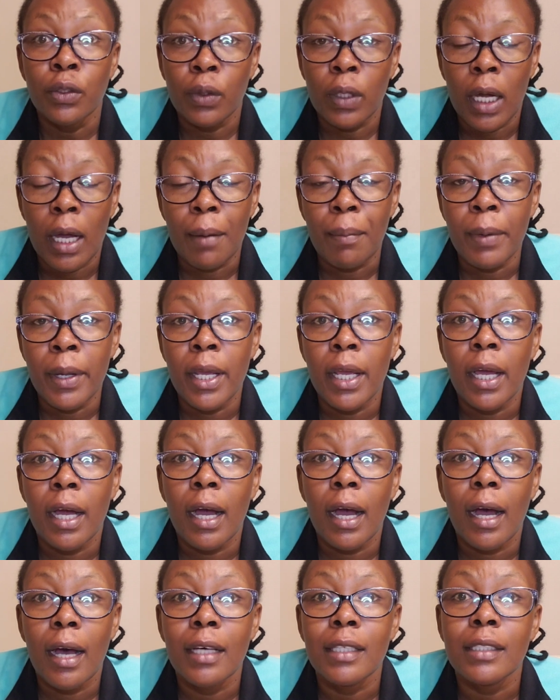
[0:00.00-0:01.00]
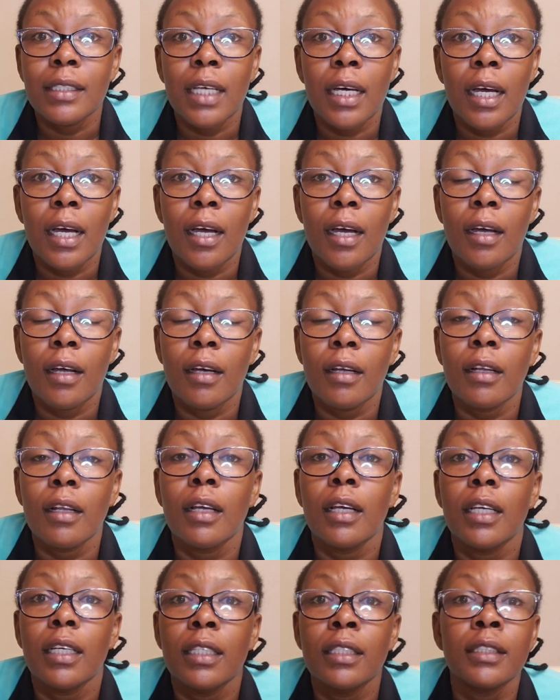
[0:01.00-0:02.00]
come here as a
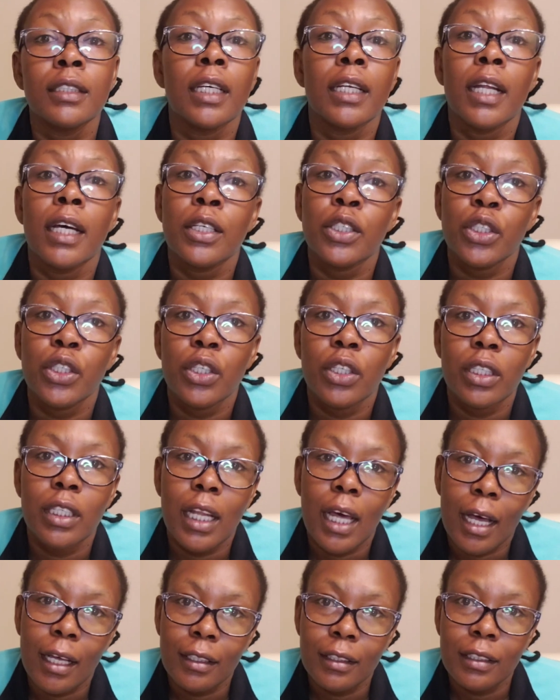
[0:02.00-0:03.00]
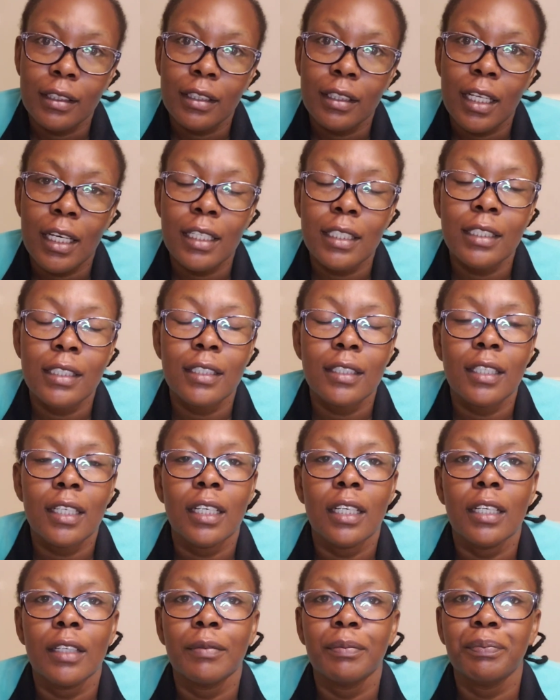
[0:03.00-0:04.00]
international nurse. That is
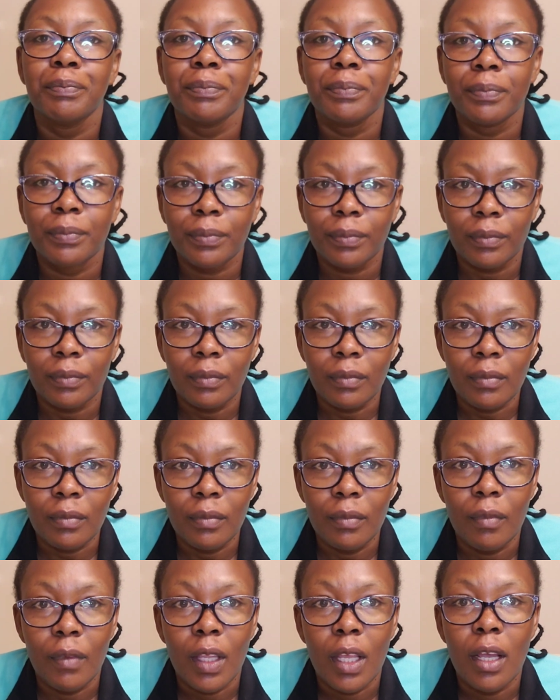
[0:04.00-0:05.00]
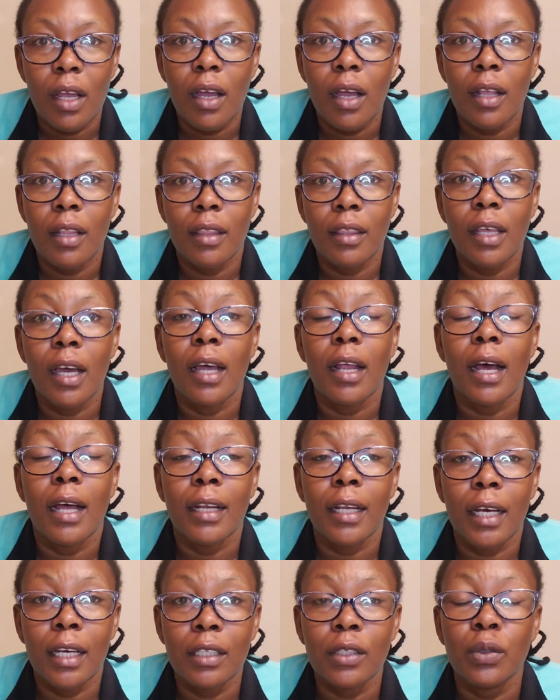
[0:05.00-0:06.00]
a
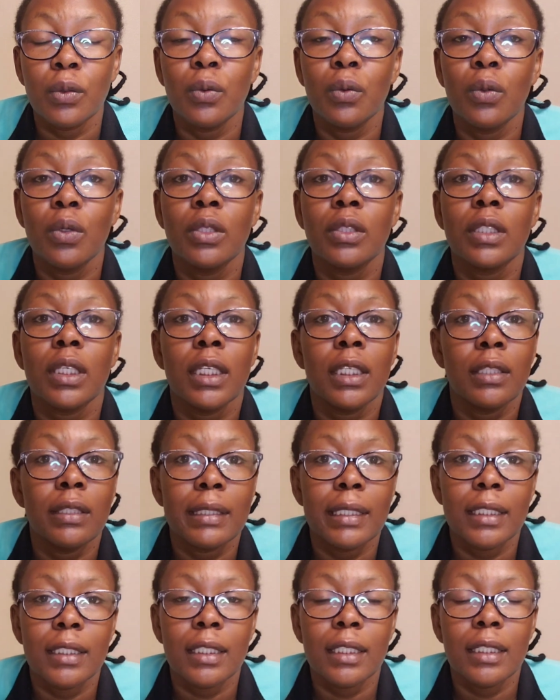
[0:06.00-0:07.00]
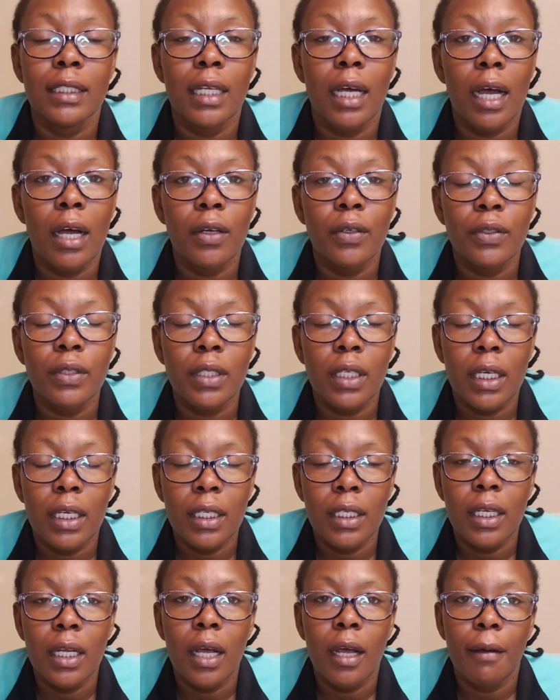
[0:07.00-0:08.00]
nurse who was educated
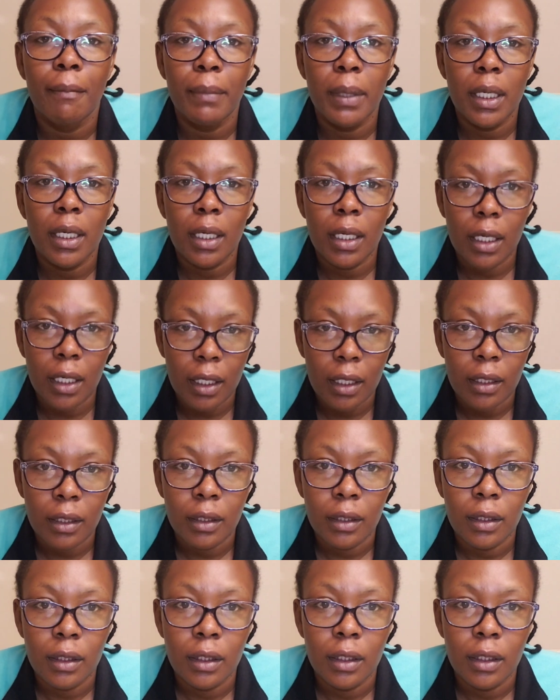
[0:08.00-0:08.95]
outside America.